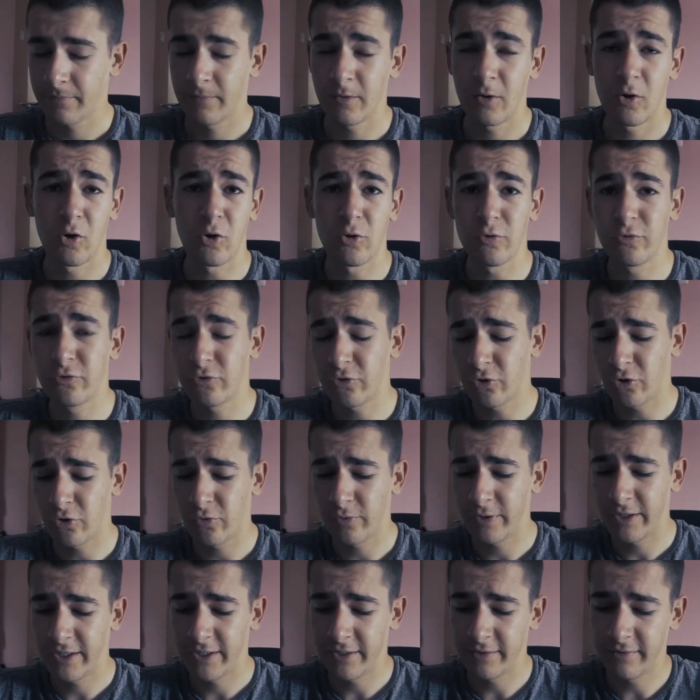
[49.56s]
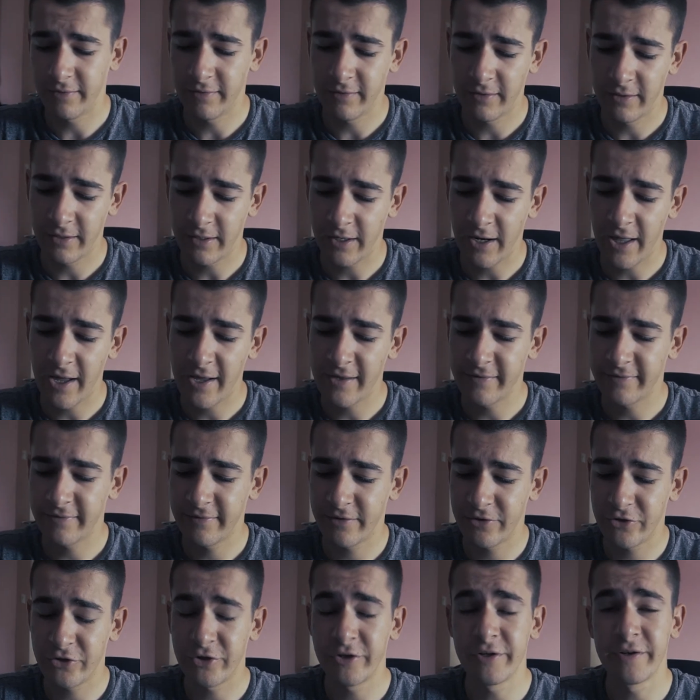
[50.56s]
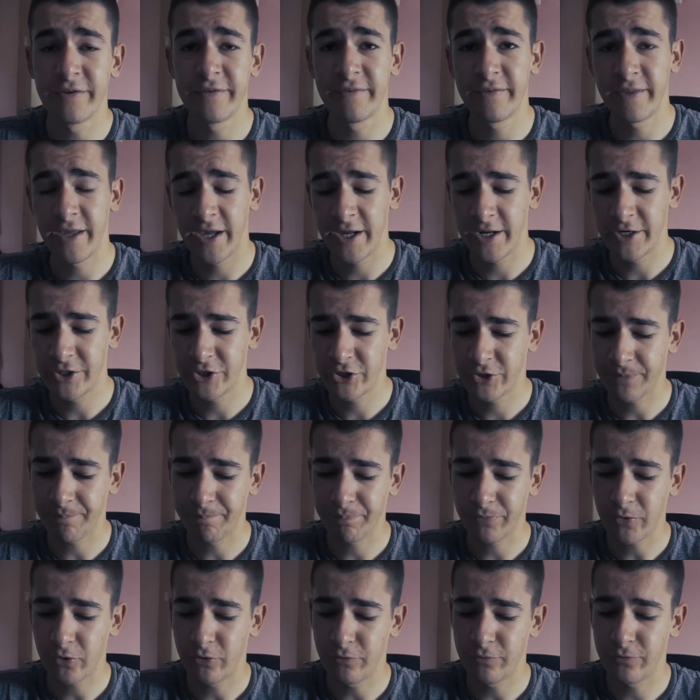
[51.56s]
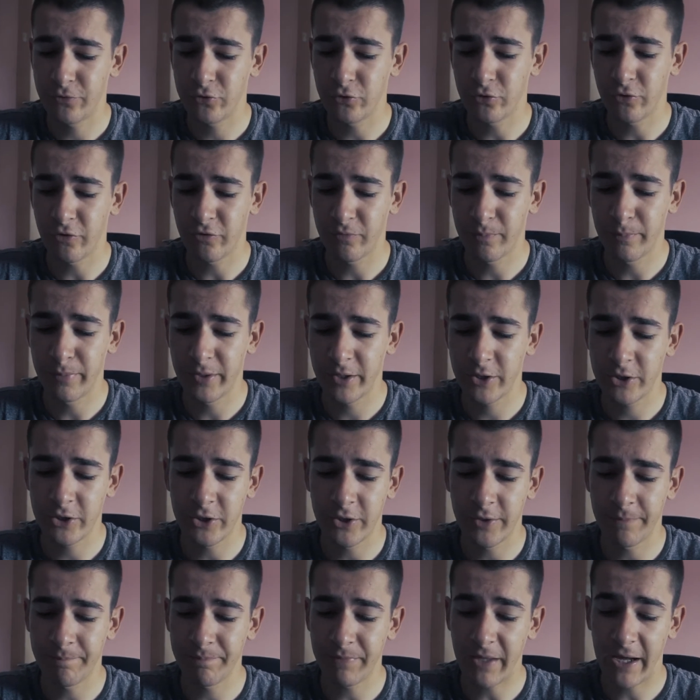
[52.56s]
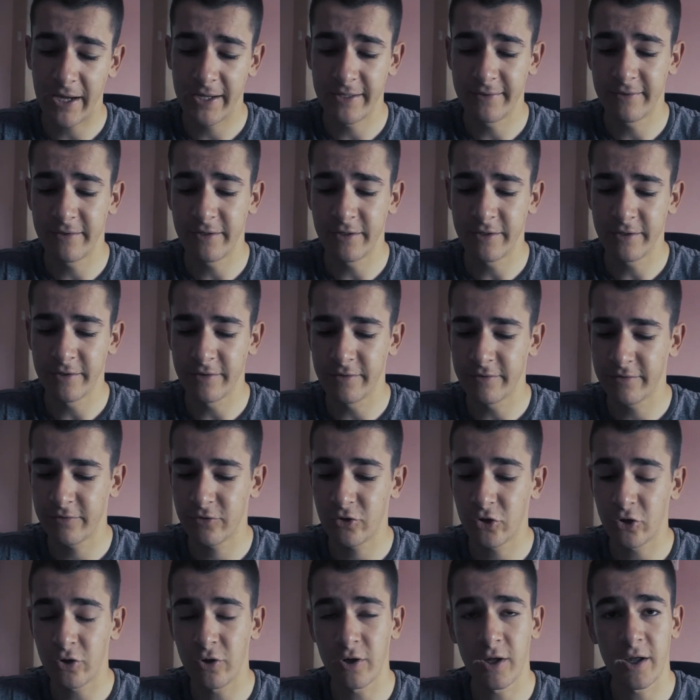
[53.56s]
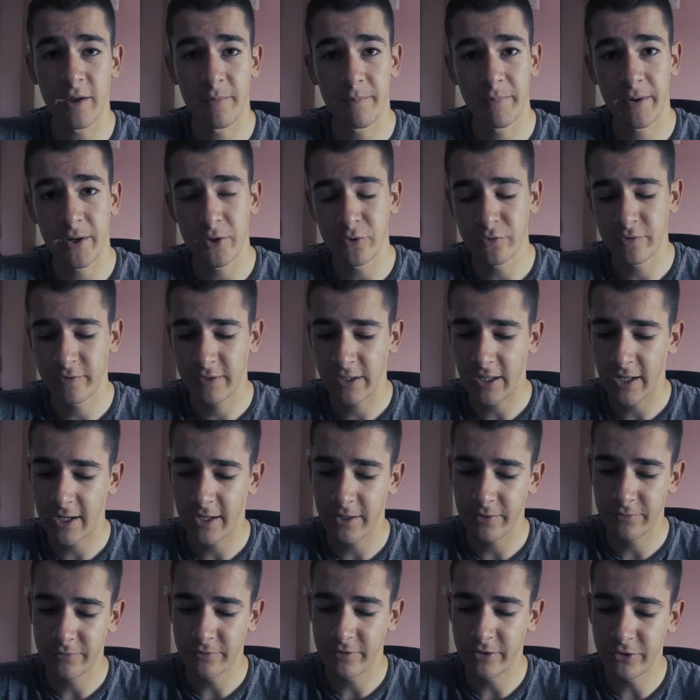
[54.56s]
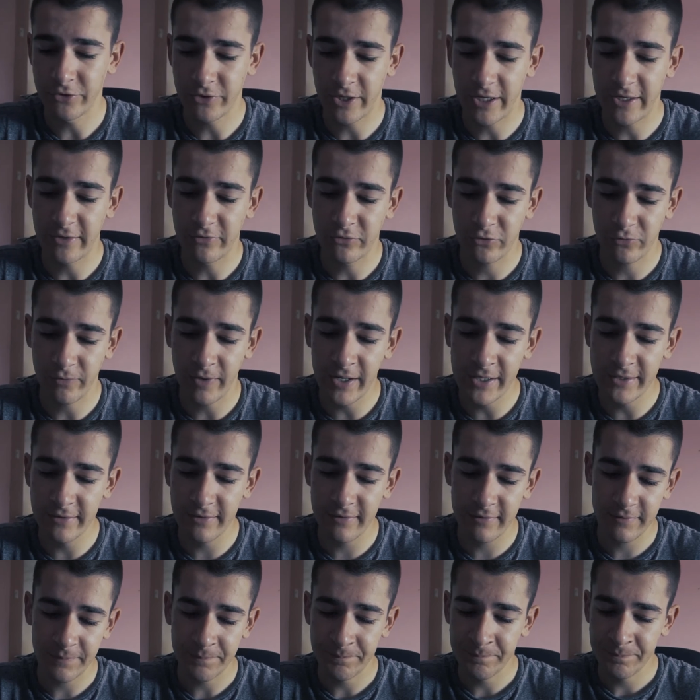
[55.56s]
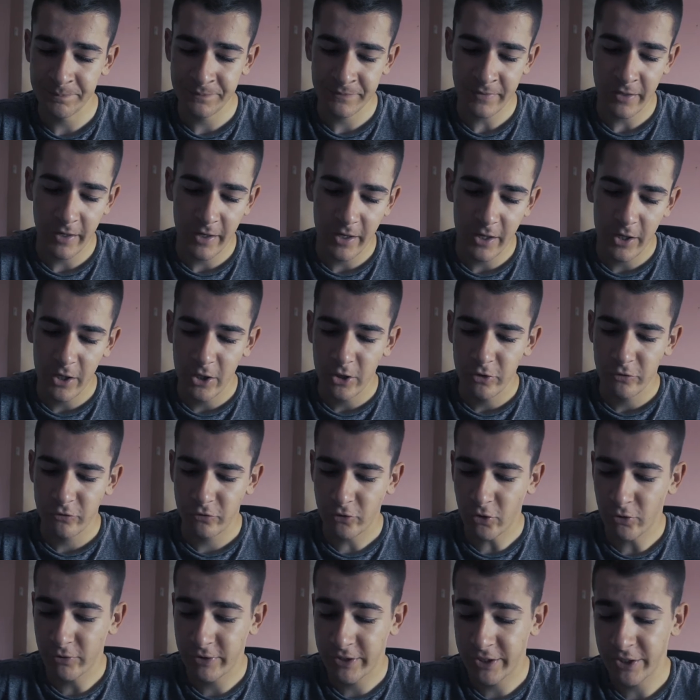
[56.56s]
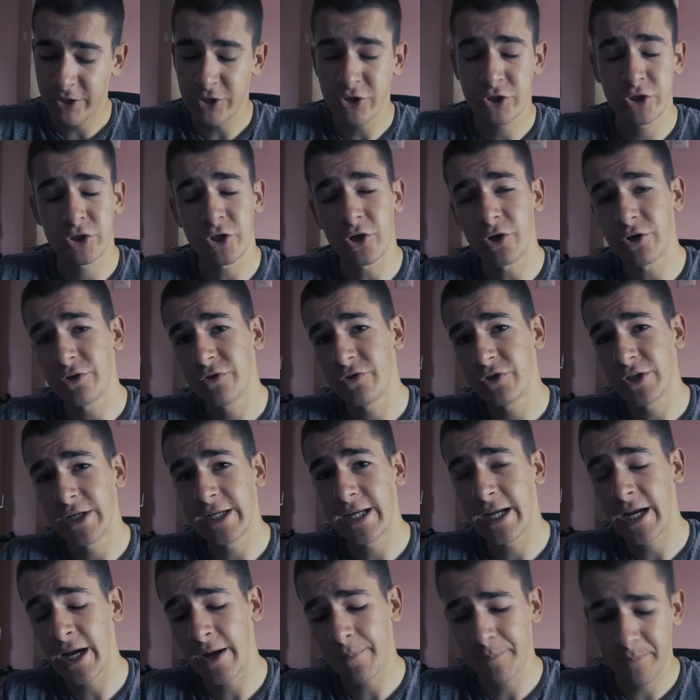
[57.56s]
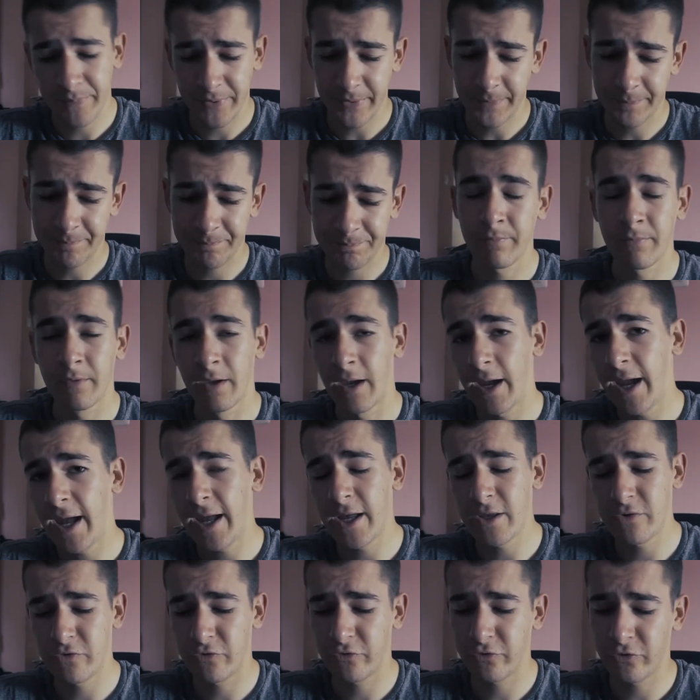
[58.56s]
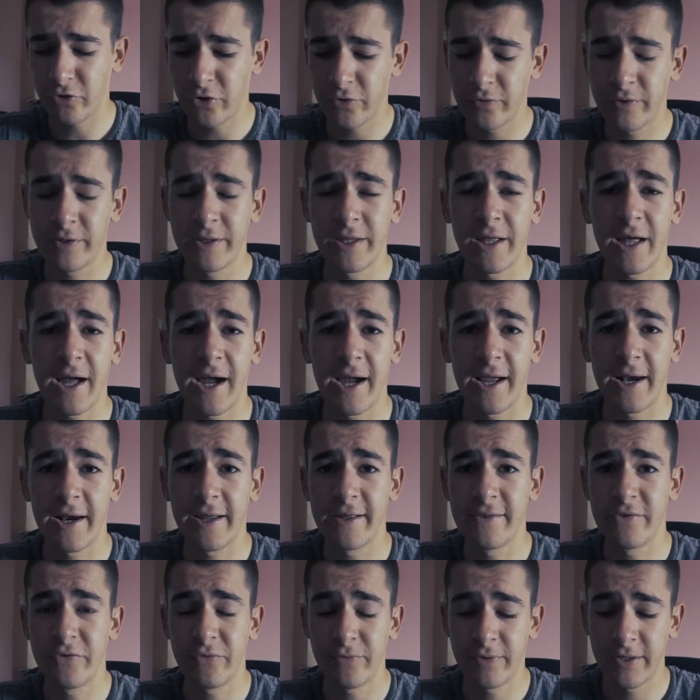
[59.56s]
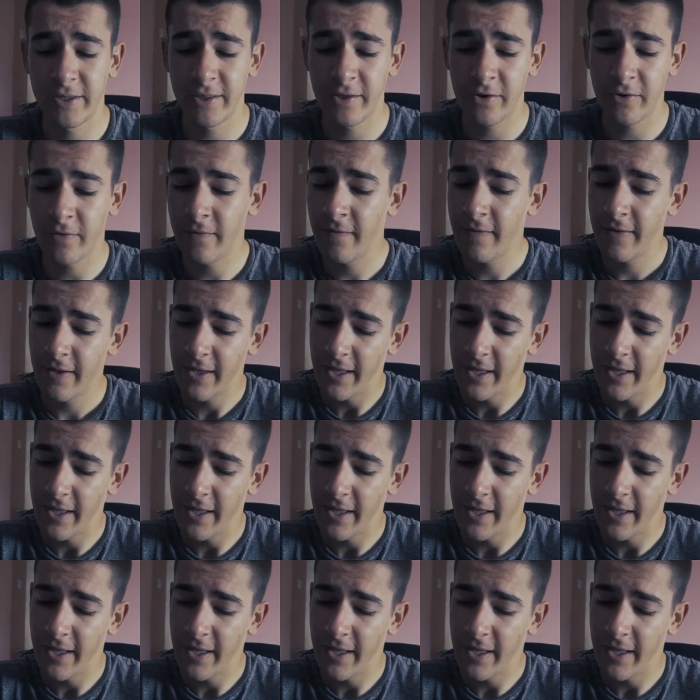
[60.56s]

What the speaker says: Also, in the last third stage of Tour of Bihor, I didn't talk about how the race went. So here's a short recap. As you saw in the highlights video,